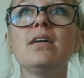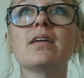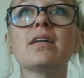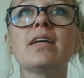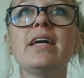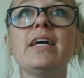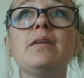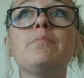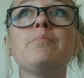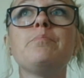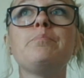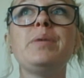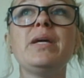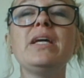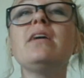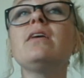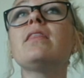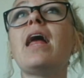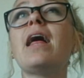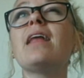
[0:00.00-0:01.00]
be
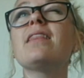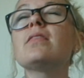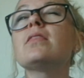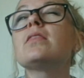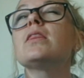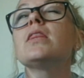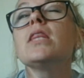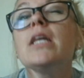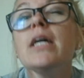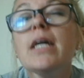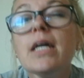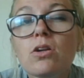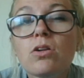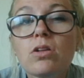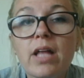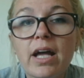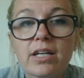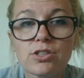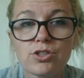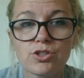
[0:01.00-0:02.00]
that little
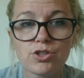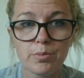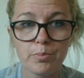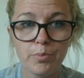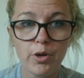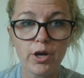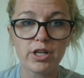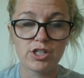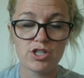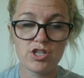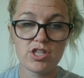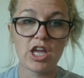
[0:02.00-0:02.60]
extra push that